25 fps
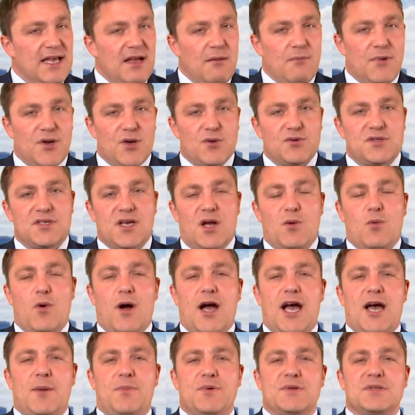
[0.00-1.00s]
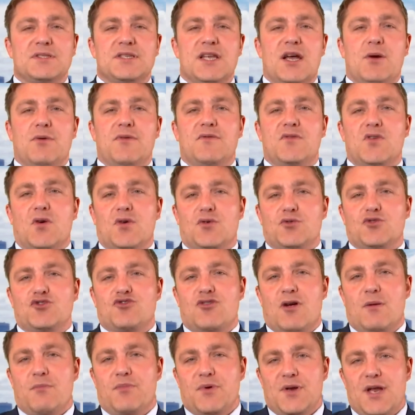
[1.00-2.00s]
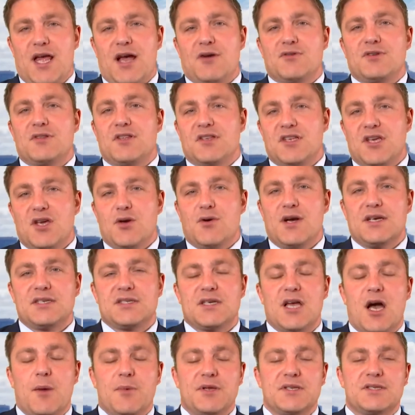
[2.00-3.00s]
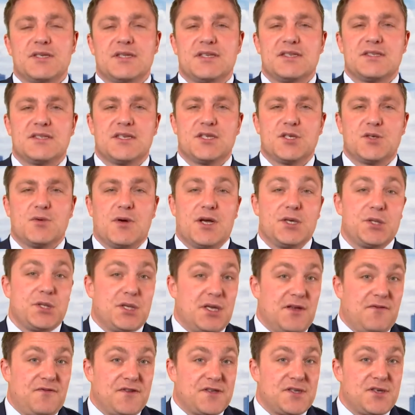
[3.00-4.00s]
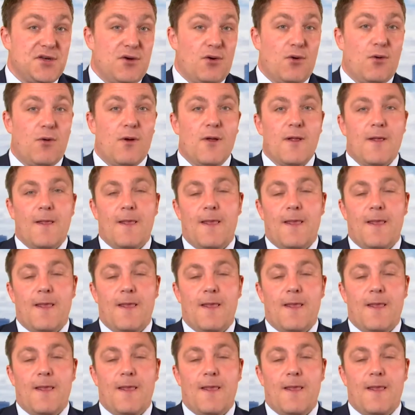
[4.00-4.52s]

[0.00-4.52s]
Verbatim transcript: but also what happens now with Donald Trump and how do the US come into this situation, if at all.